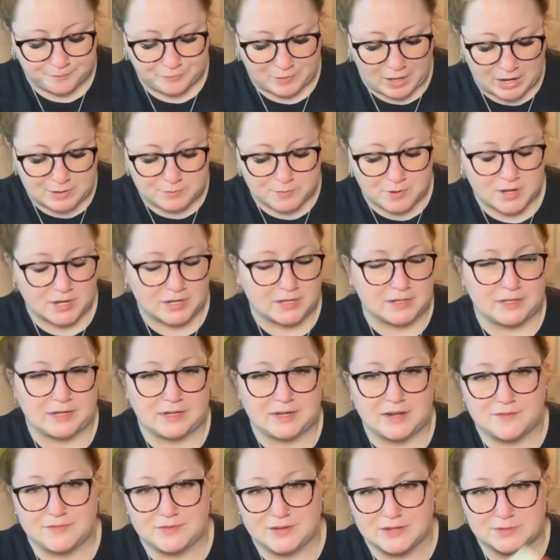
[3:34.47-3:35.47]
ironically
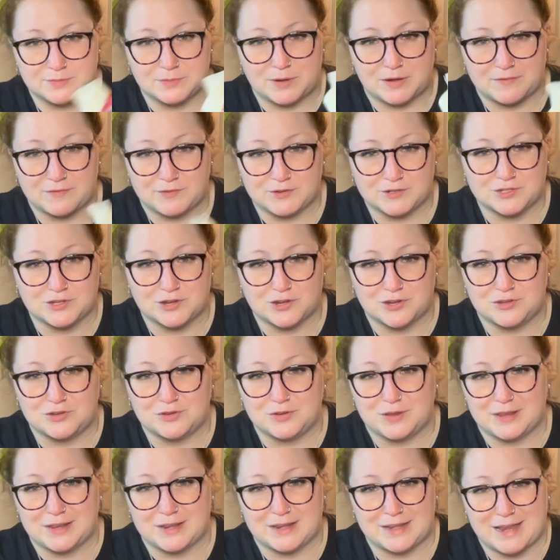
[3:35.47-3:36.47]
enough, because when I first started
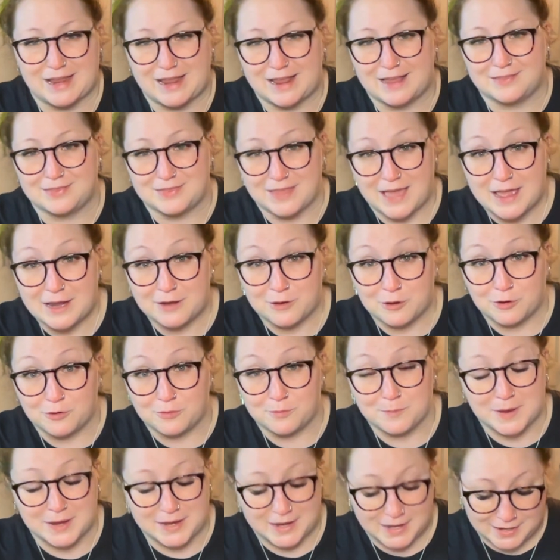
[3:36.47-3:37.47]
doing it in hand, that hurt
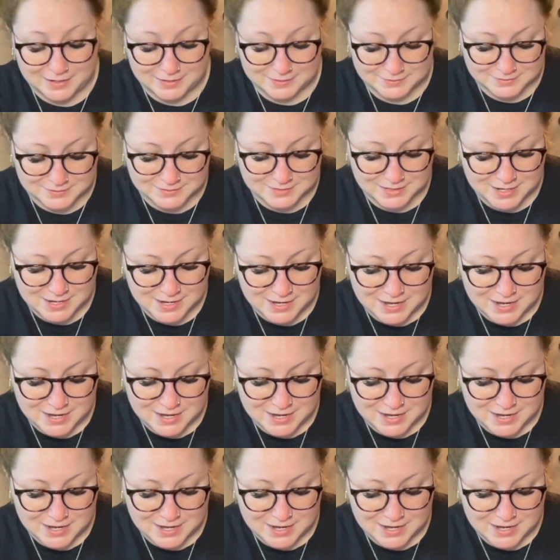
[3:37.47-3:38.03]
my hands.